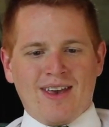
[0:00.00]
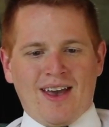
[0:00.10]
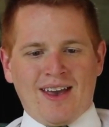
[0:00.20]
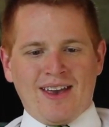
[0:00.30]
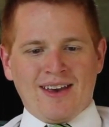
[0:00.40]

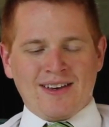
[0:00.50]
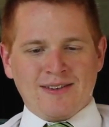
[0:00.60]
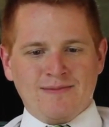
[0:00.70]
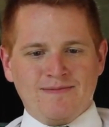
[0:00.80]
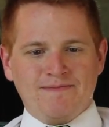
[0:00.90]

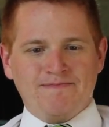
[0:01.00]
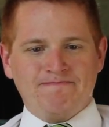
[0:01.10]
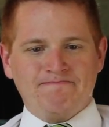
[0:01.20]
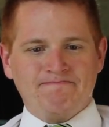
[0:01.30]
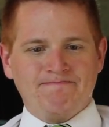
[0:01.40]
I
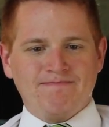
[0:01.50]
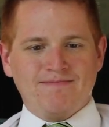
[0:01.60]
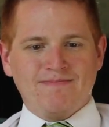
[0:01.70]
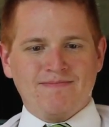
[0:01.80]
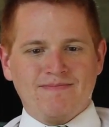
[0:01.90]

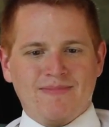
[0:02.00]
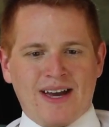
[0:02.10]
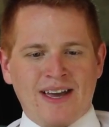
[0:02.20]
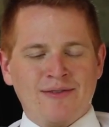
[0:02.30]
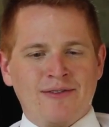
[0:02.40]

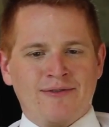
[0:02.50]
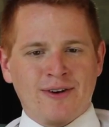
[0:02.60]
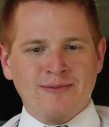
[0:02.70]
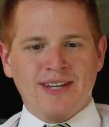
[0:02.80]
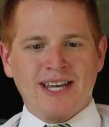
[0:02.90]
have a
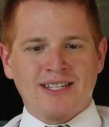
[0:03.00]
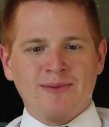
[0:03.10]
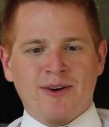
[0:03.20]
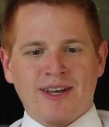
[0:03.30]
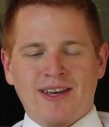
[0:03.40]
firm
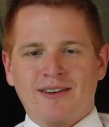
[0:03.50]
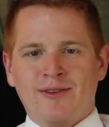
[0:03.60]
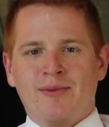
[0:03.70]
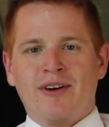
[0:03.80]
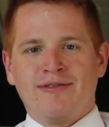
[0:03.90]
testimony of
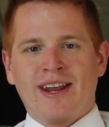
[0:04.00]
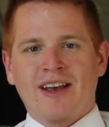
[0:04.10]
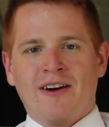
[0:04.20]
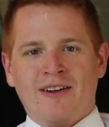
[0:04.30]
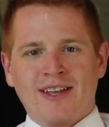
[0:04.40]
the
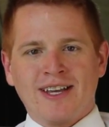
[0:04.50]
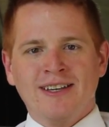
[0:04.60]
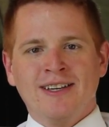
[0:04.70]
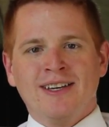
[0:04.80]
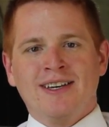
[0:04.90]
prophetic calling
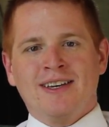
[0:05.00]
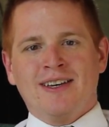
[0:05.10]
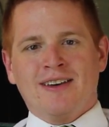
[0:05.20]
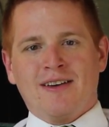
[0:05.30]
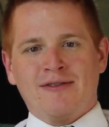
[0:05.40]

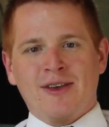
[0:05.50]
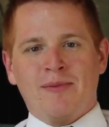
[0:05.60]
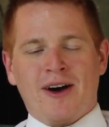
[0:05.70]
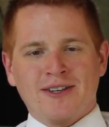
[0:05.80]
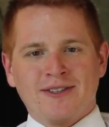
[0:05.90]
of the
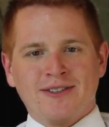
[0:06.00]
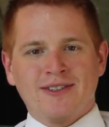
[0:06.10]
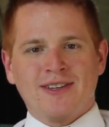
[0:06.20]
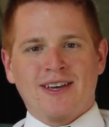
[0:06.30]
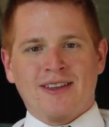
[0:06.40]

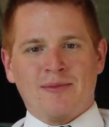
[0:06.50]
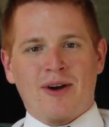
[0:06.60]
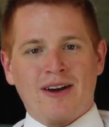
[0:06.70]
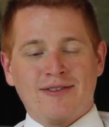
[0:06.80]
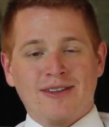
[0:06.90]
apostles and the
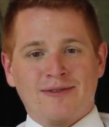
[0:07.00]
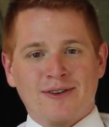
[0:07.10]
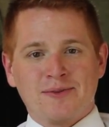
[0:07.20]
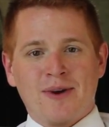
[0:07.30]
prophet in the First